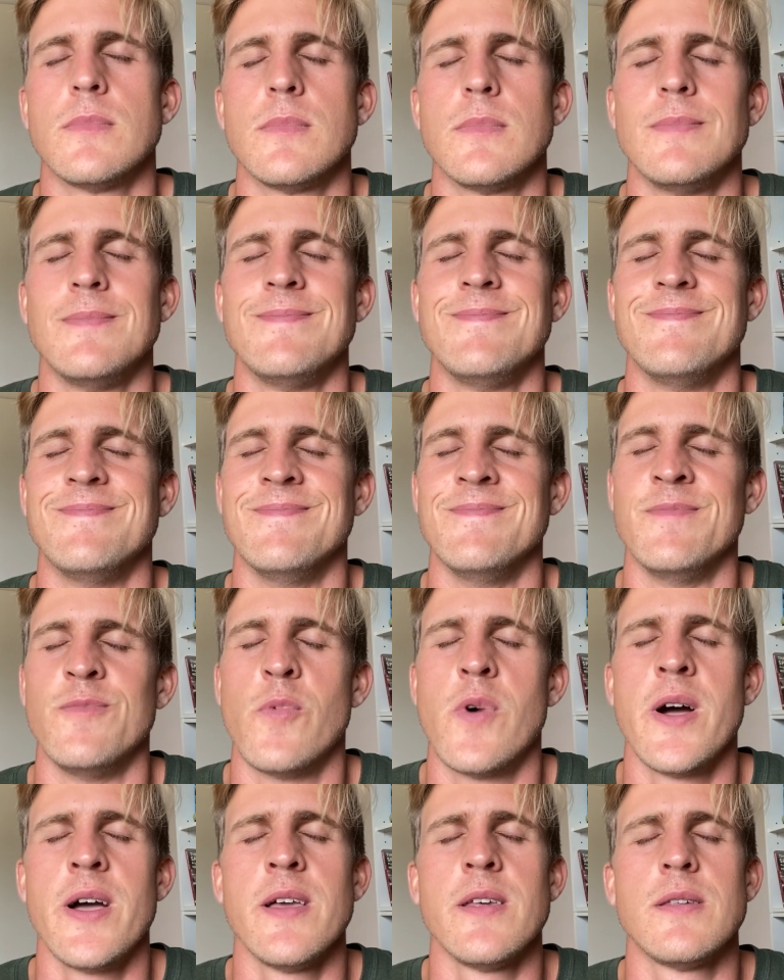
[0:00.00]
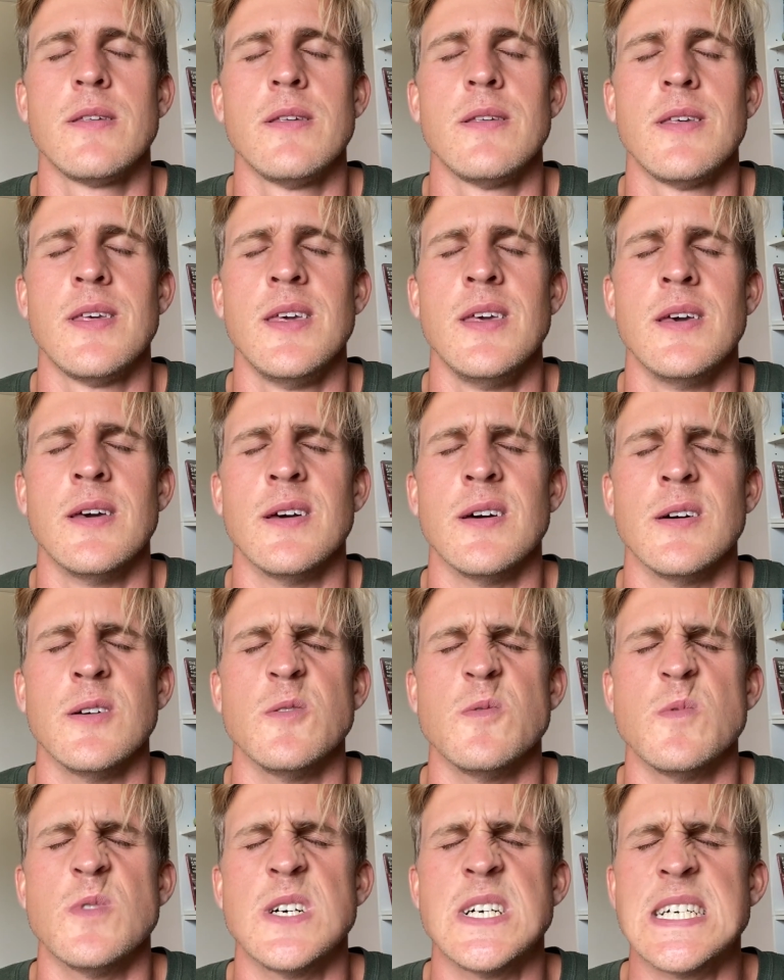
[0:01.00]
why is this here?
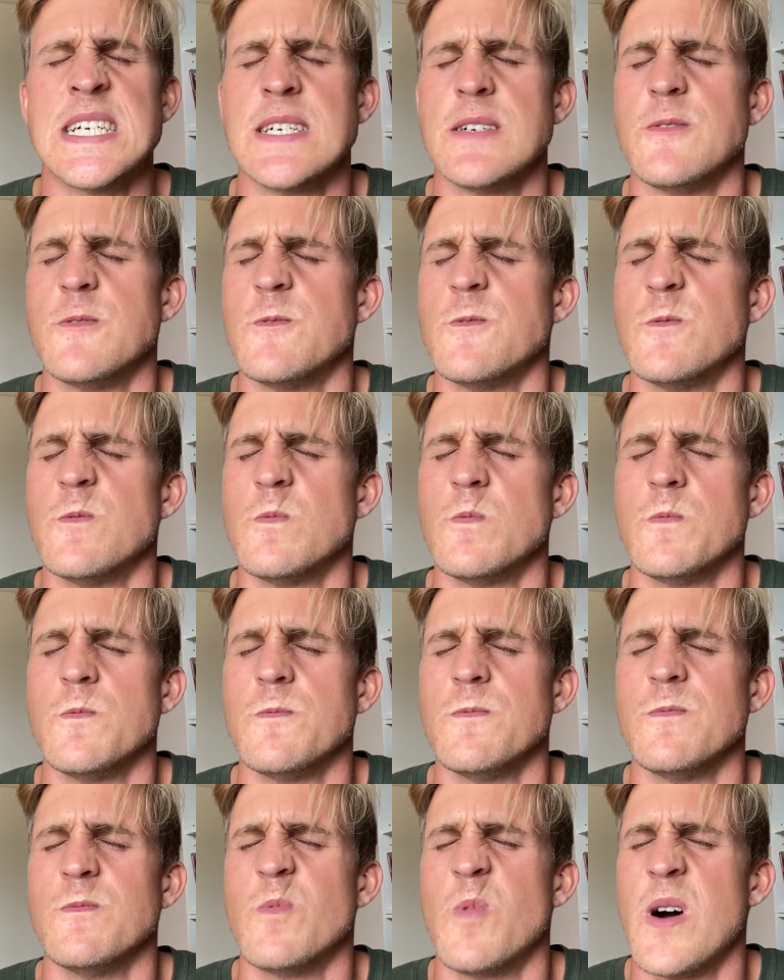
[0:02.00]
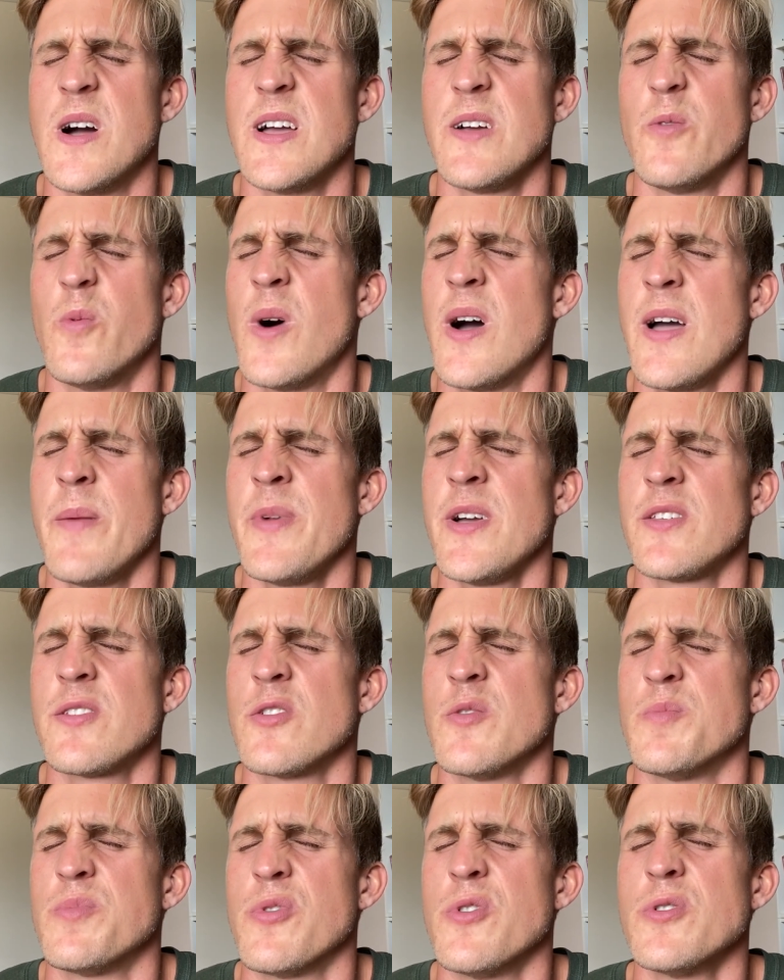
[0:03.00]
Why am I
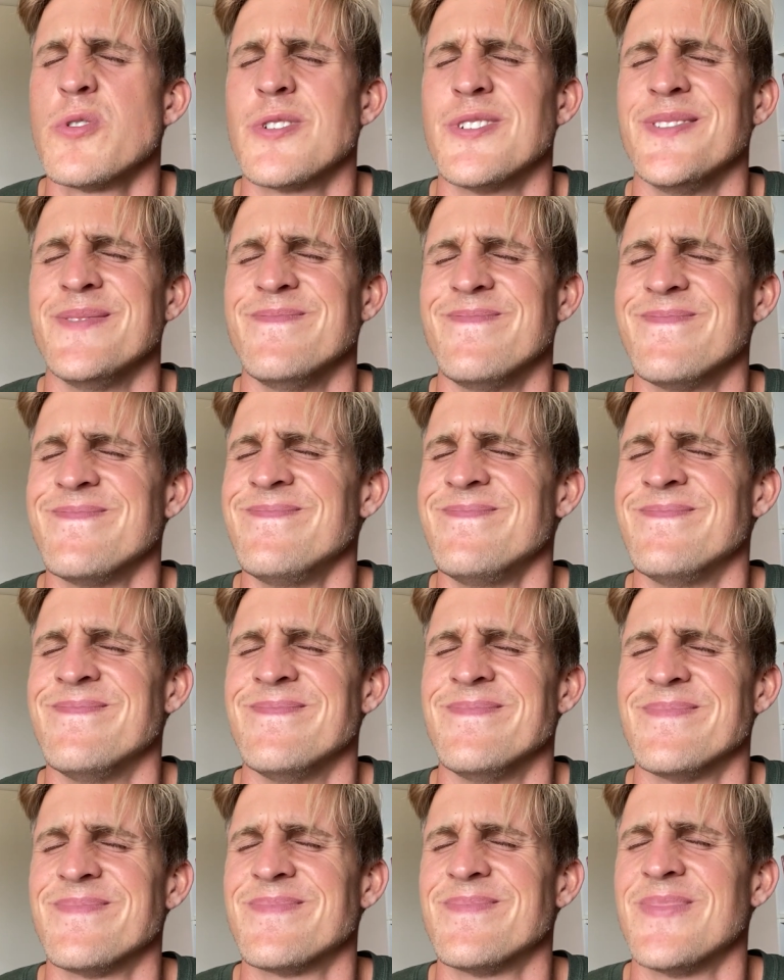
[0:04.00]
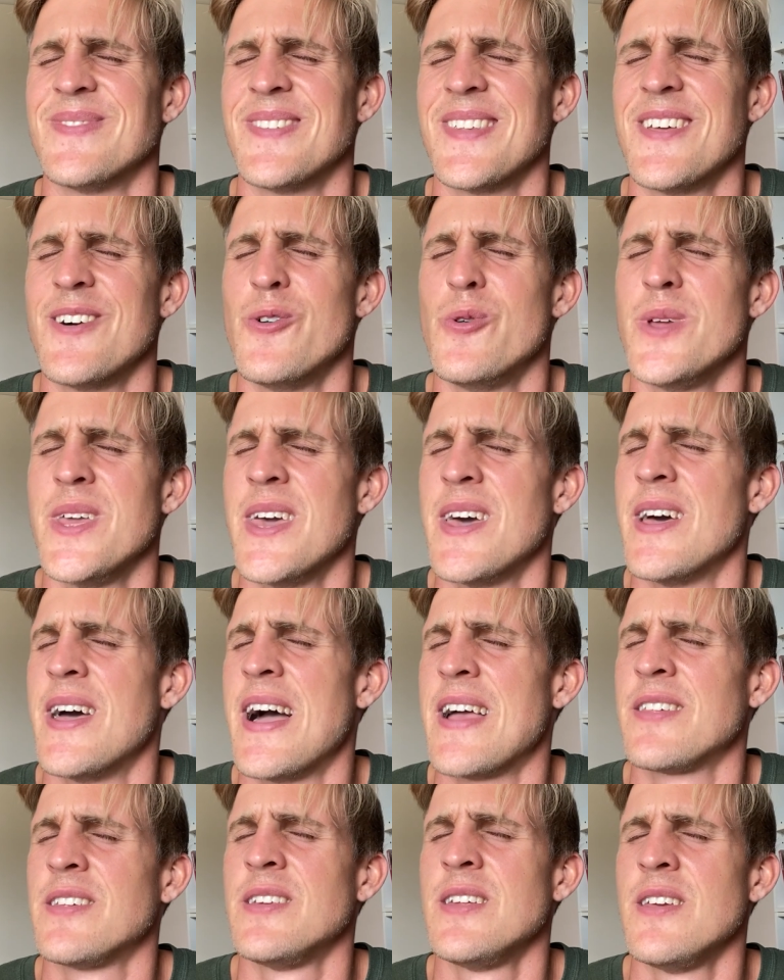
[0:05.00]
so broken? Oh yeah,
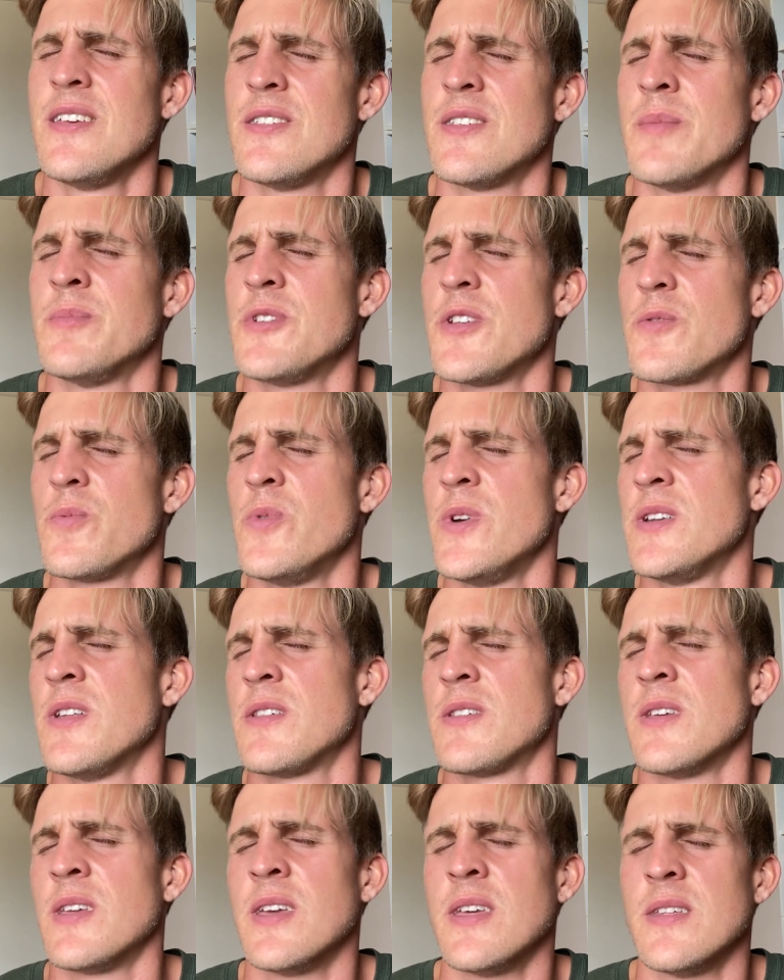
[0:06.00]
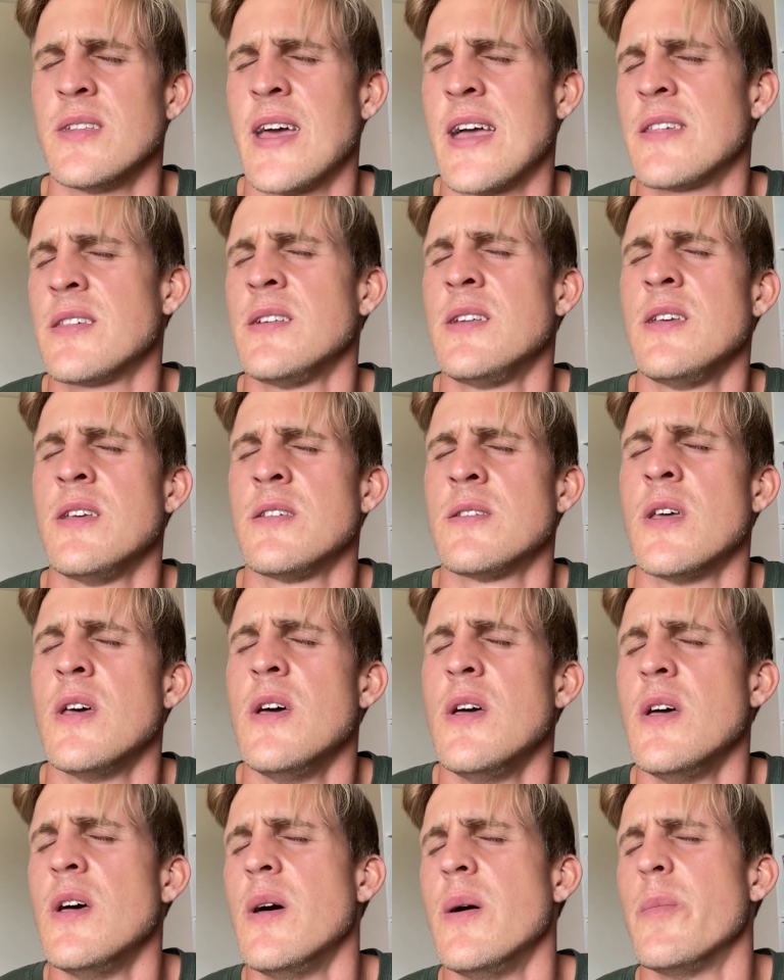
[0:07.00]
as it is, I'm just witnessing it as it is.
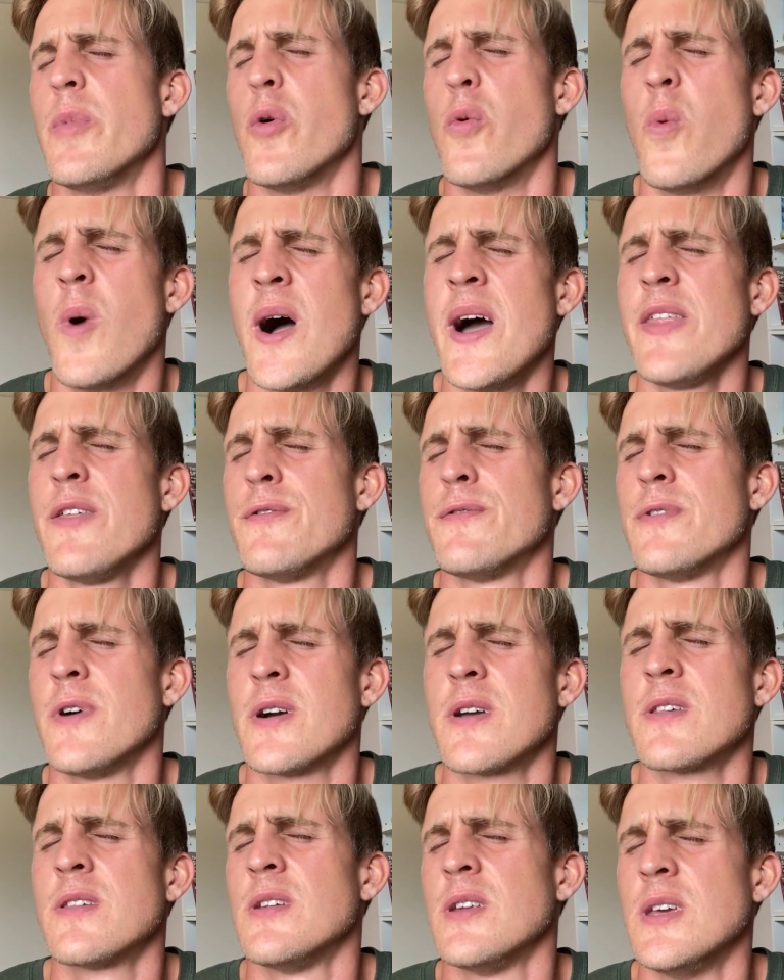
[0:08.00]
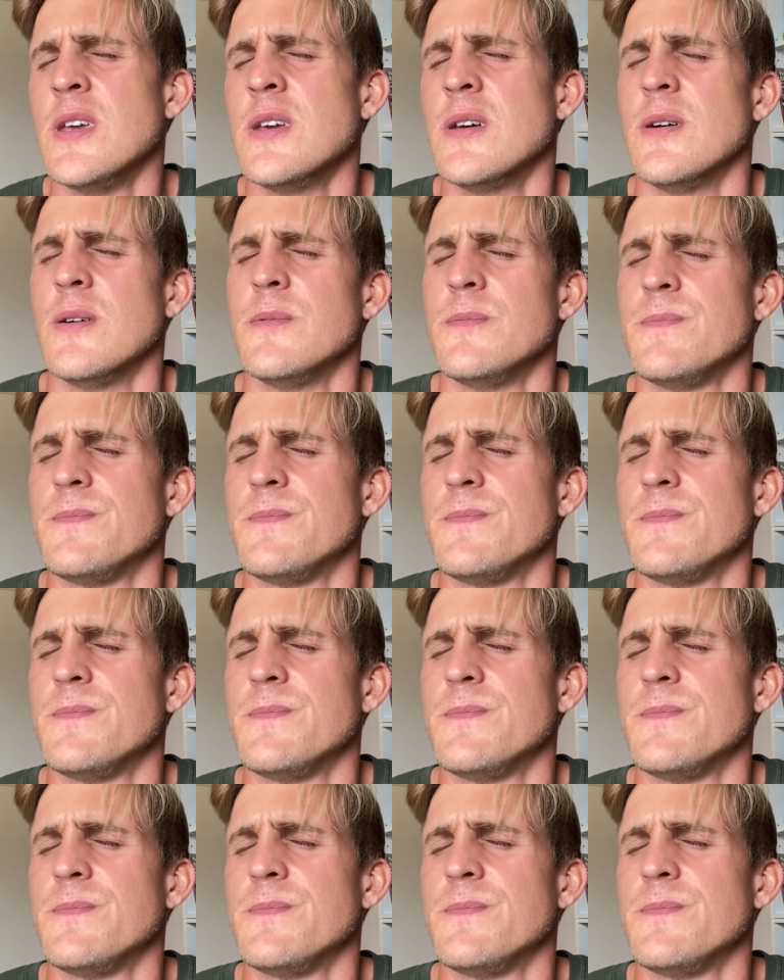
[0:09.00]
But why the fuck is it here?